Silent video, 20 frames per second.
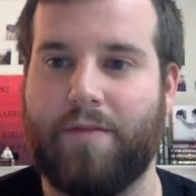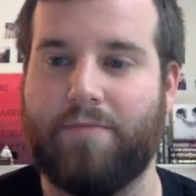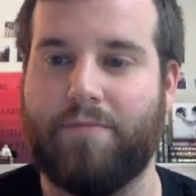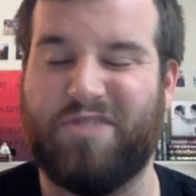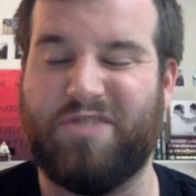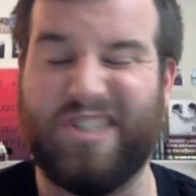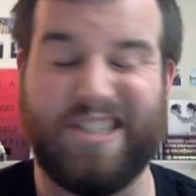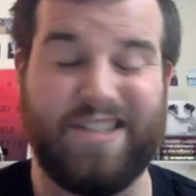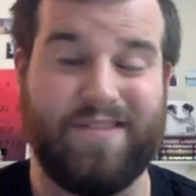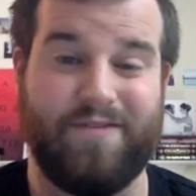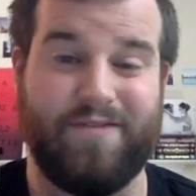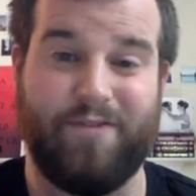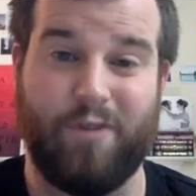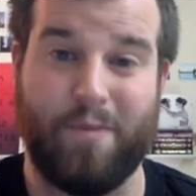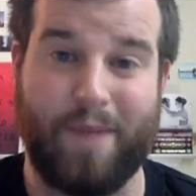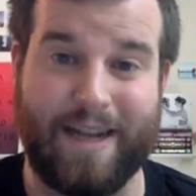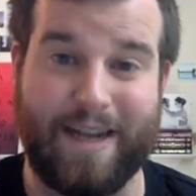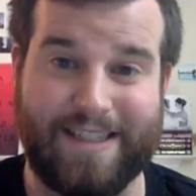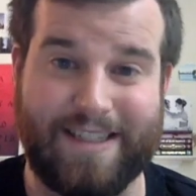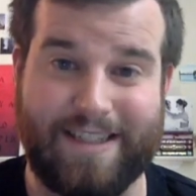Just for
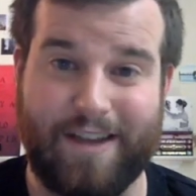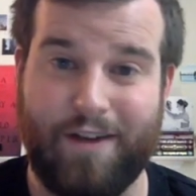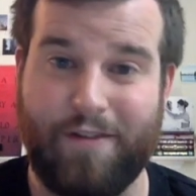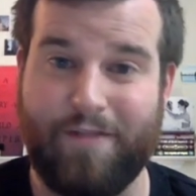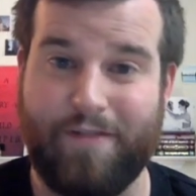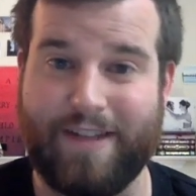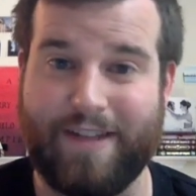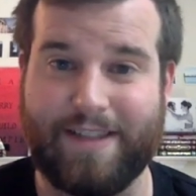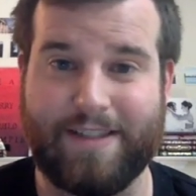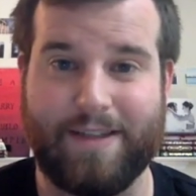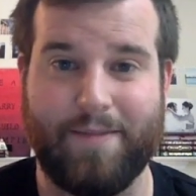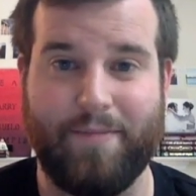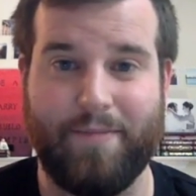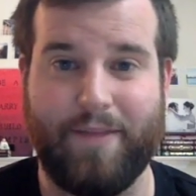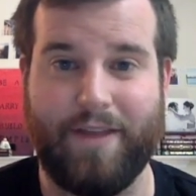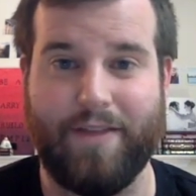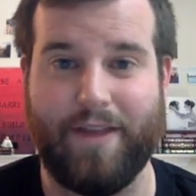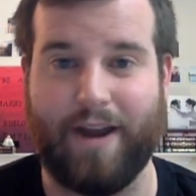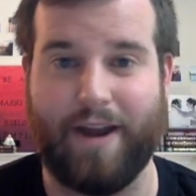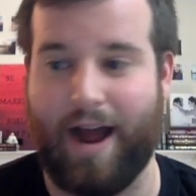myself, it's
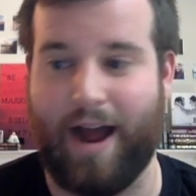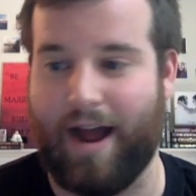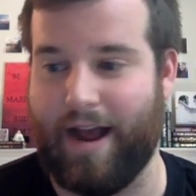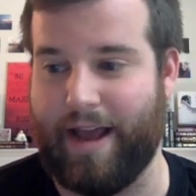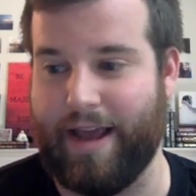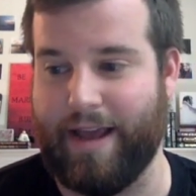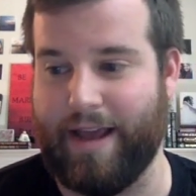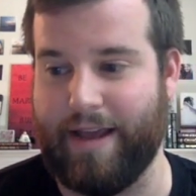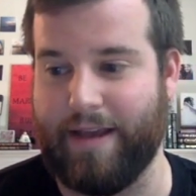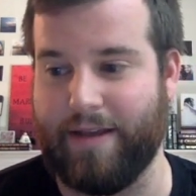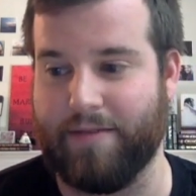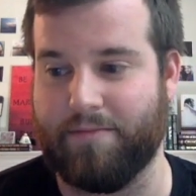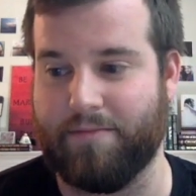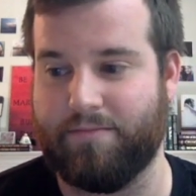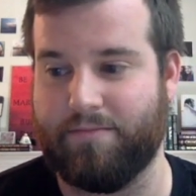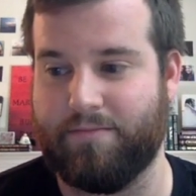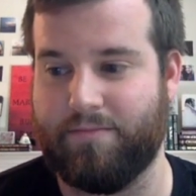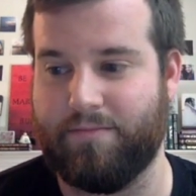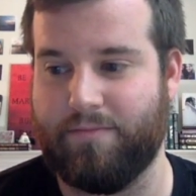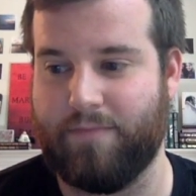something that I
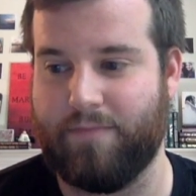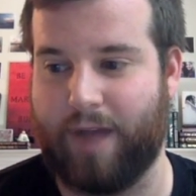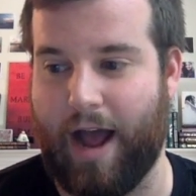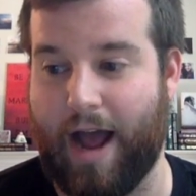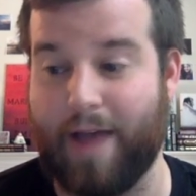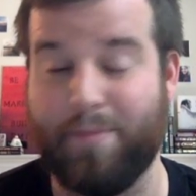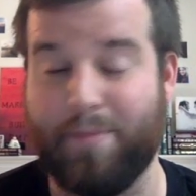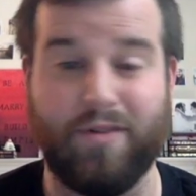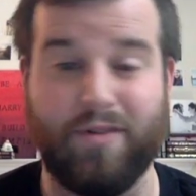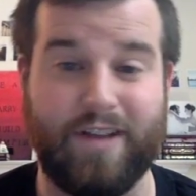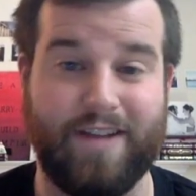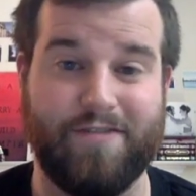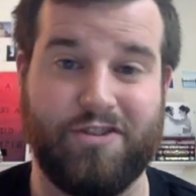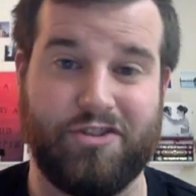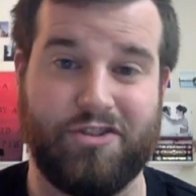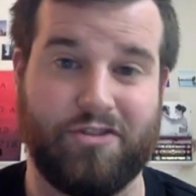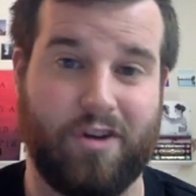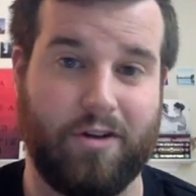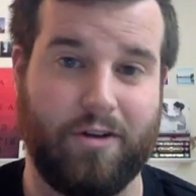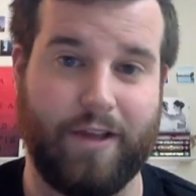believe
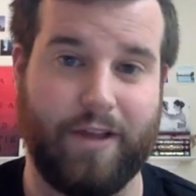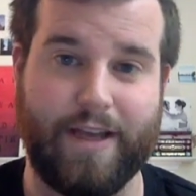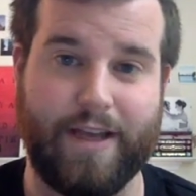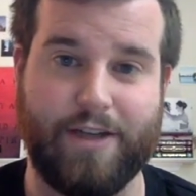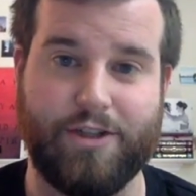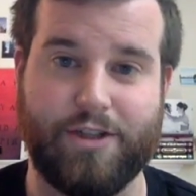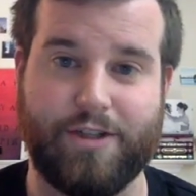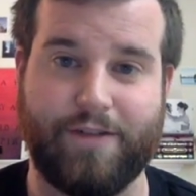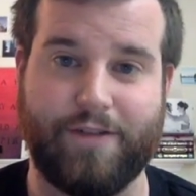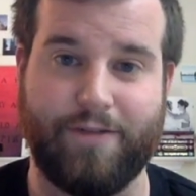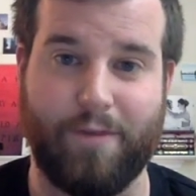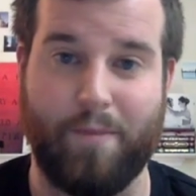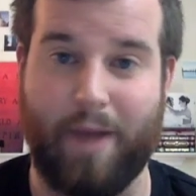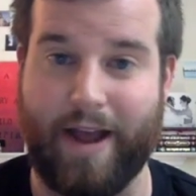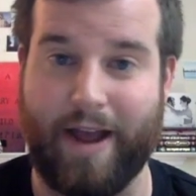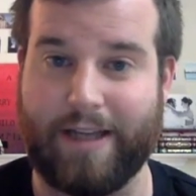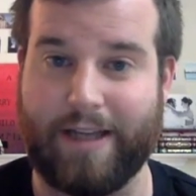strongly in just from my